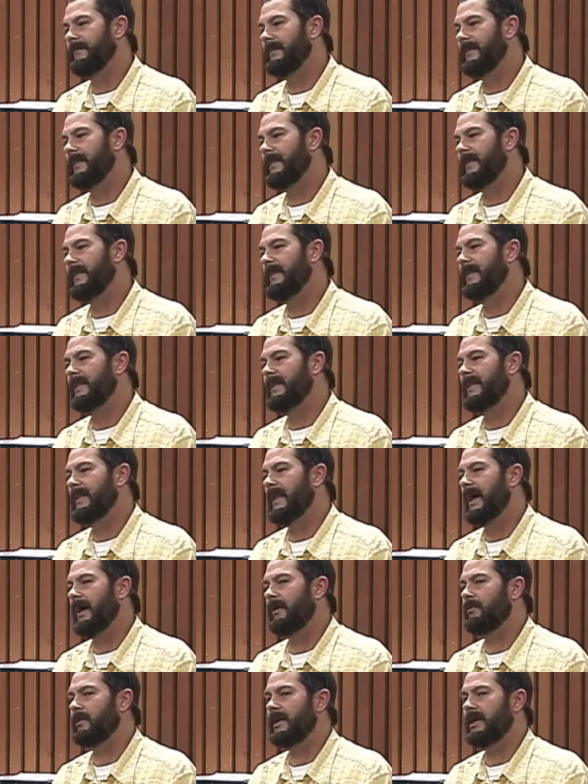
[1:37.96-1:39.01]
him?
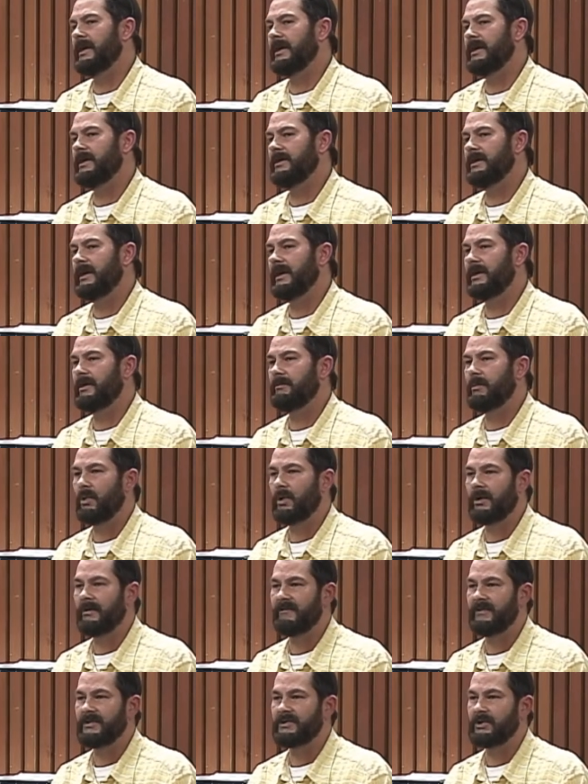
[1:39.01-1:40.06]
Not really a yell,
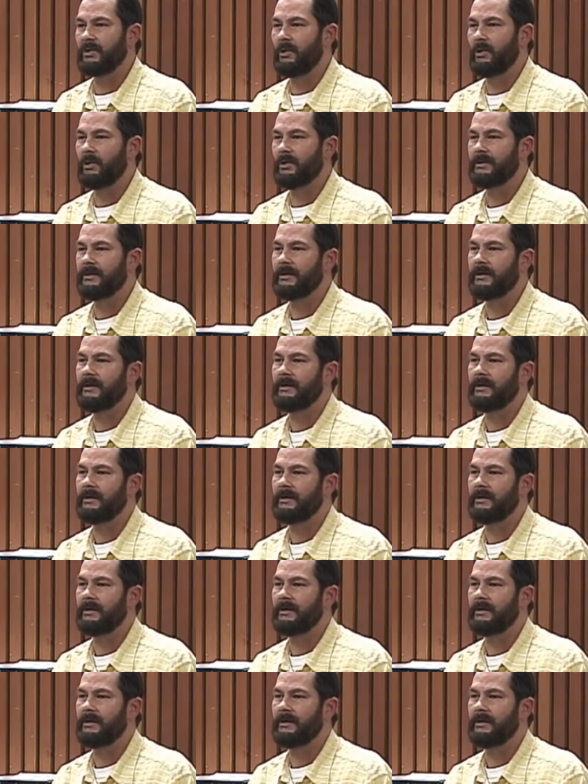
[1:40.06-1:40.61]
more of a scold.